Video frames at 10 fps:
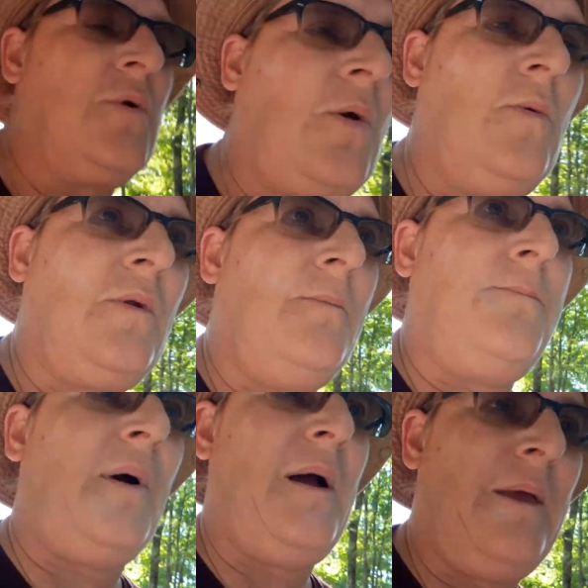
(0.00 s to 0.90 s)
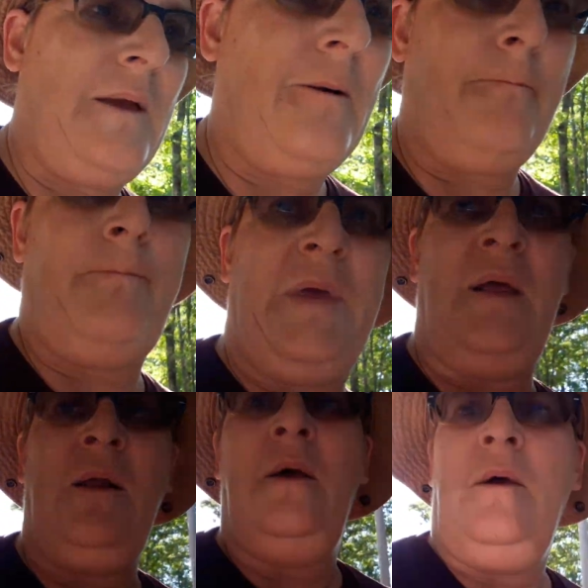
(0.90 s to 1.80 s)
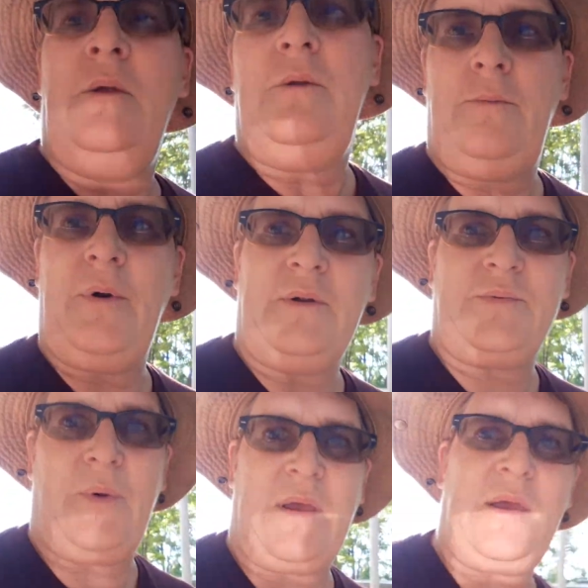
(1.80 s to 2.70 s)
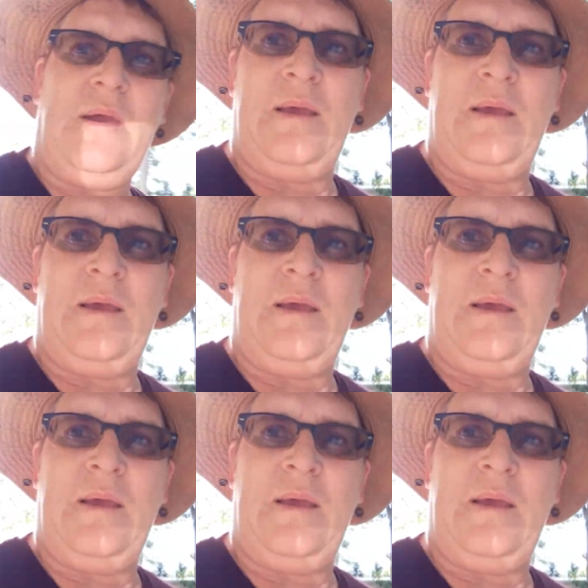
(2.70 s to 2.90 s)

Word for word: going up by um, New Brunswick